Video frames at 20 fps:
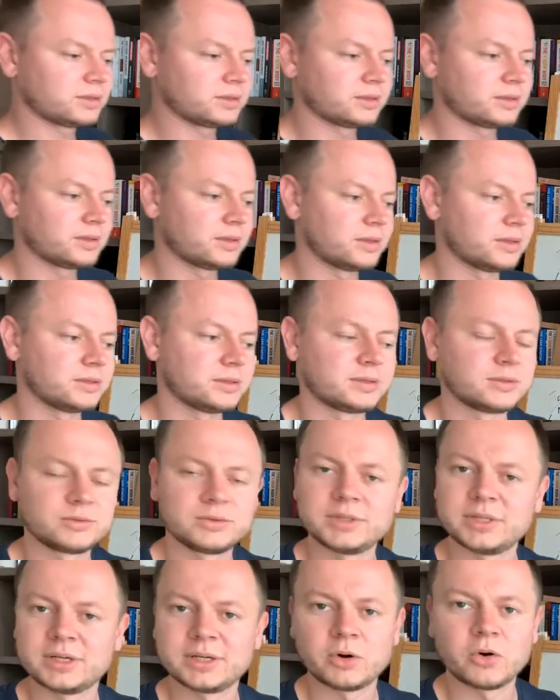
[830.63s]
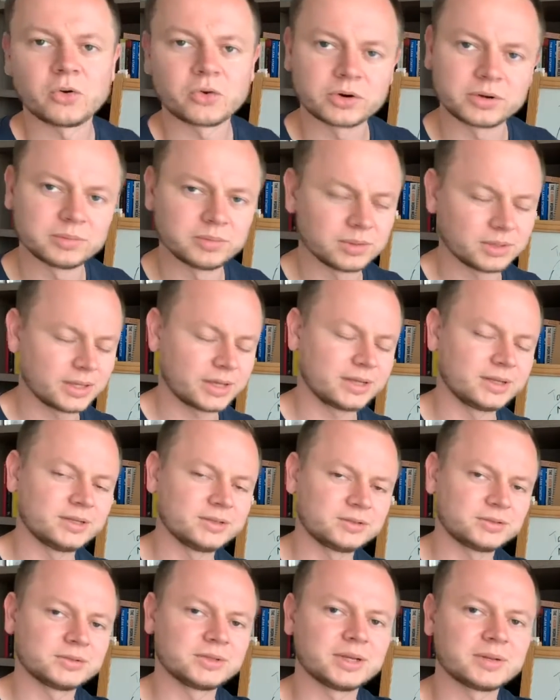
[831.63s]
it's really horrible. I
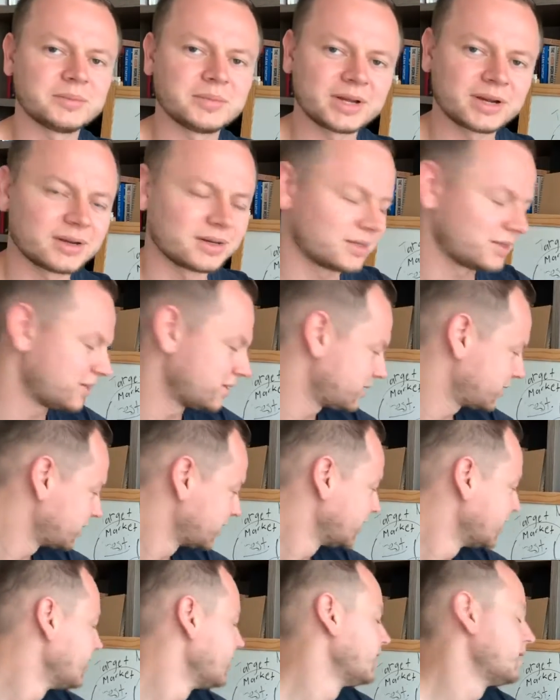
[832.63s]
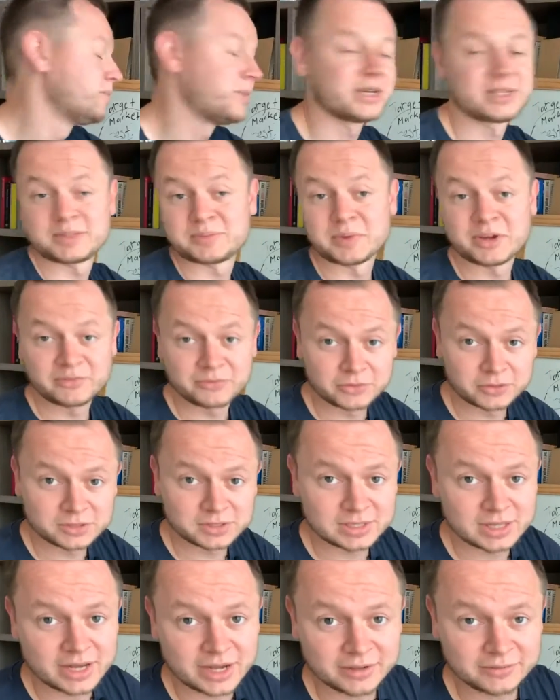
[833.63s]
need to get better at it. But it's my first
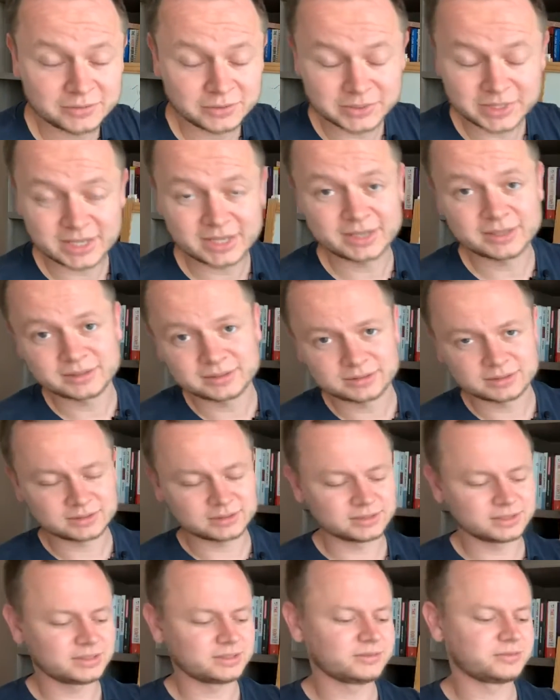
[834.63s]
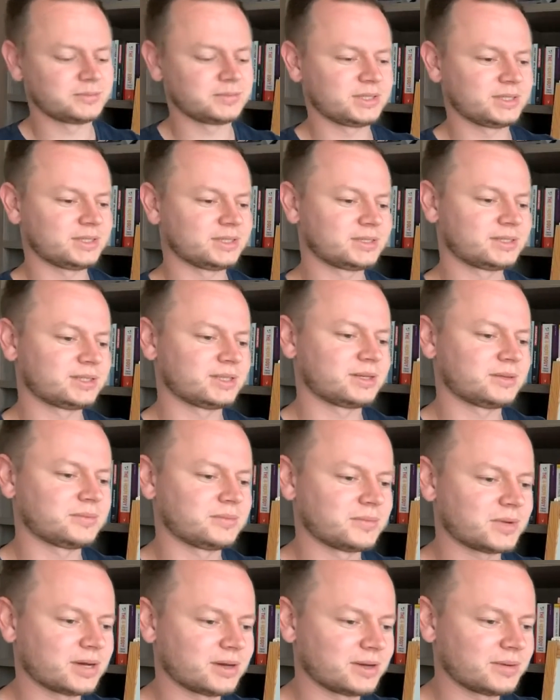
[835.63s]
live, okay? Give me
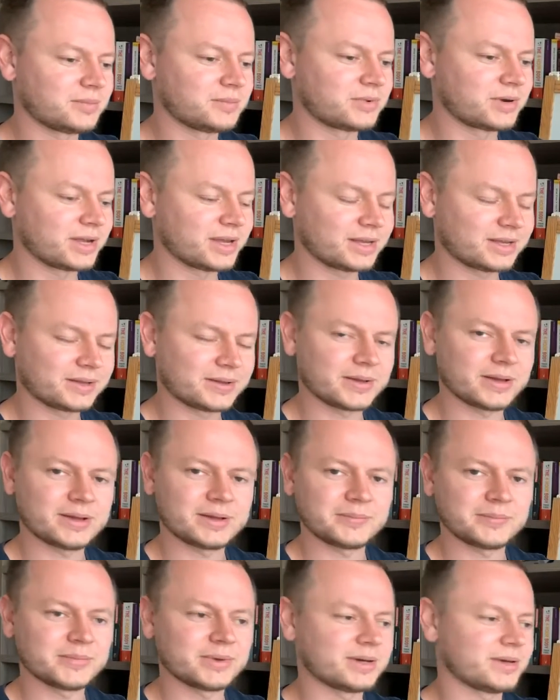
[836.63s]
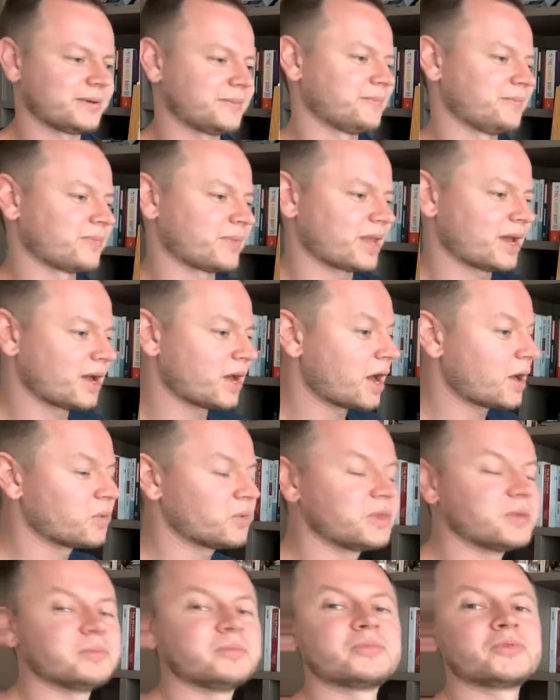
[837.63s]
some break. I
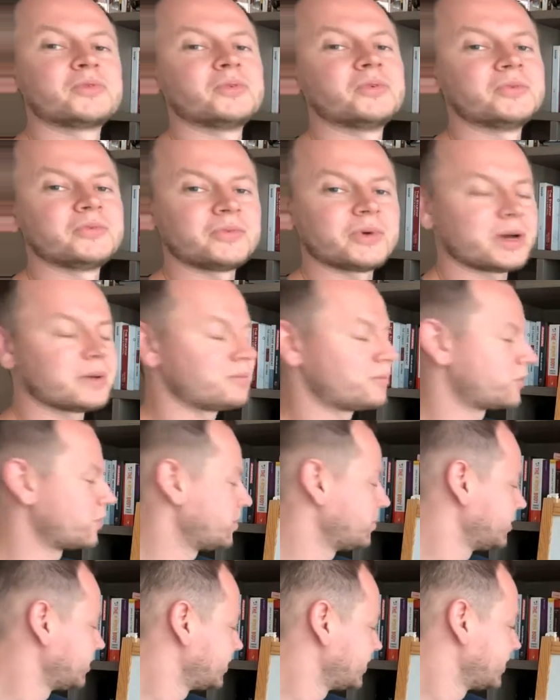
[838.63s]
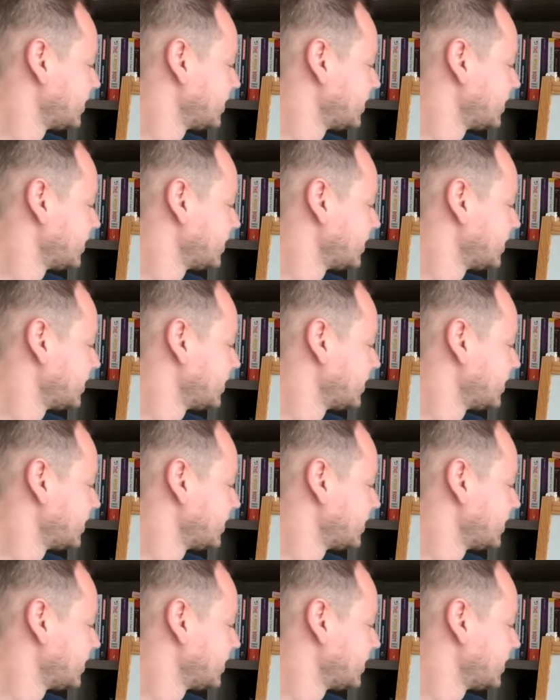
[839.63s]
will improve, I promise.